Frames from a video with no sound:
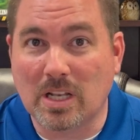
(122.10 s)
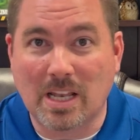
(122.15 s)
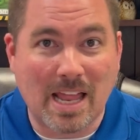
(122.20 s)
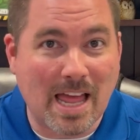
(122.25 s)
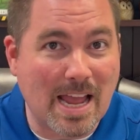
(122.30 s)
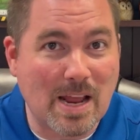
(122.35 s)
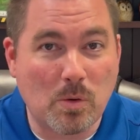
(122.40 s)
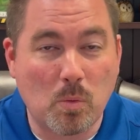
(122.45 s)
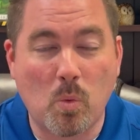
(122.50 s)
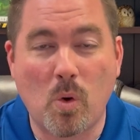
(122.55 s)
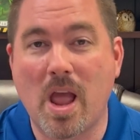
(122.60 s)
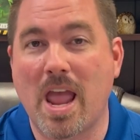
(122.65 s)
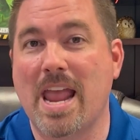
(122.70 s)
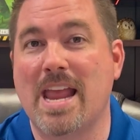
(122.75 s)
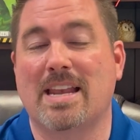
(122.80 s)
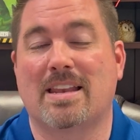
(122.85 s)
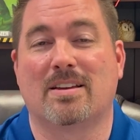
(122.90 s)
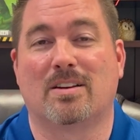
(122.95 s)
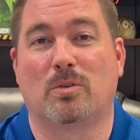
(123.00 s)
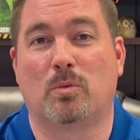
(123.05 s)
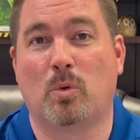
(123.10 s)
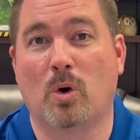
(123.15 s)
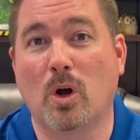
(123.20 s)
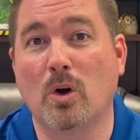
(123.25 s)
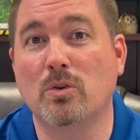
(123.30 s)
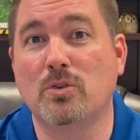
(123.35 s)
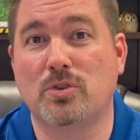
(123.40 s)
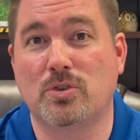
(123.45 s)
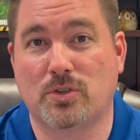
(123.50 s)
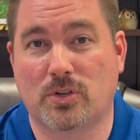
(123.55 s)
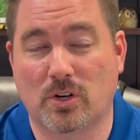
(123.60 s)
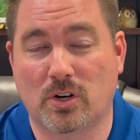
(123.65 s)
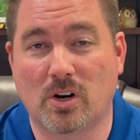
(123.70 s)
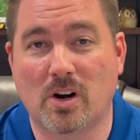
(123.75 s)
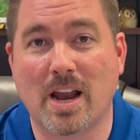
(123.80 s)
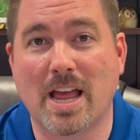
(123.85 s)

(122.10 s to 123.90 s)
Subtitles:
lightweight roadster,